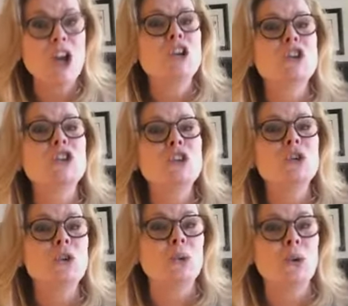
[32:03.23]

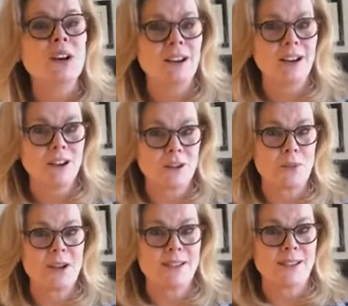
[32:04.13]
You are the
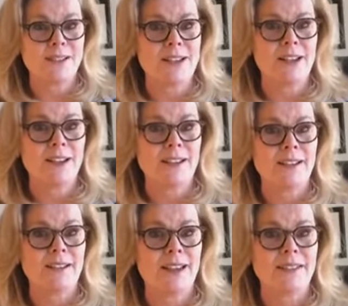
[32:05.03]
rising tide
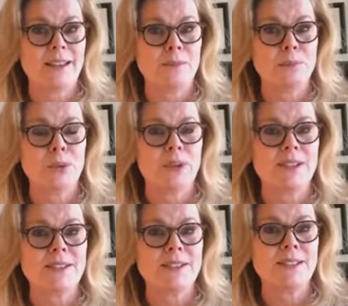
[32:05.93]
at that
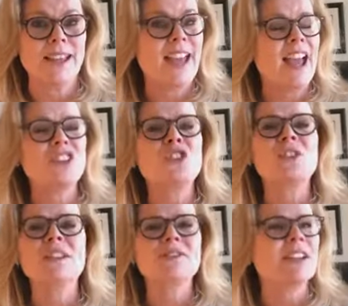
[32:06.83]
point, and you're
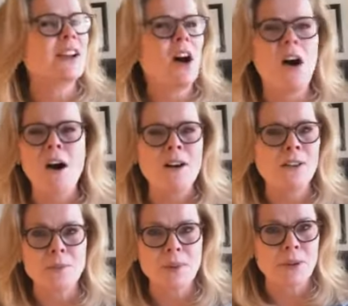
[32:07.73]
lifting all
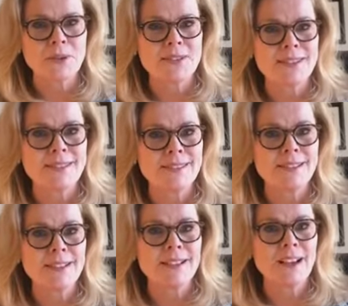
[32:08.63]
the boats
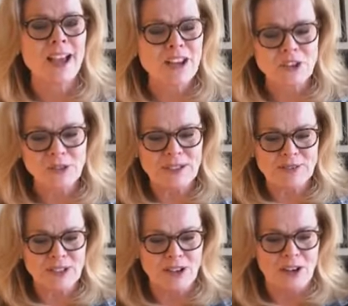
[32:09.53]
and you're
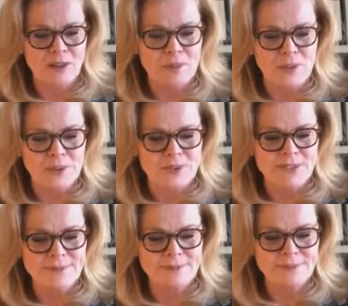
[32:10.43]
lifting all the boats.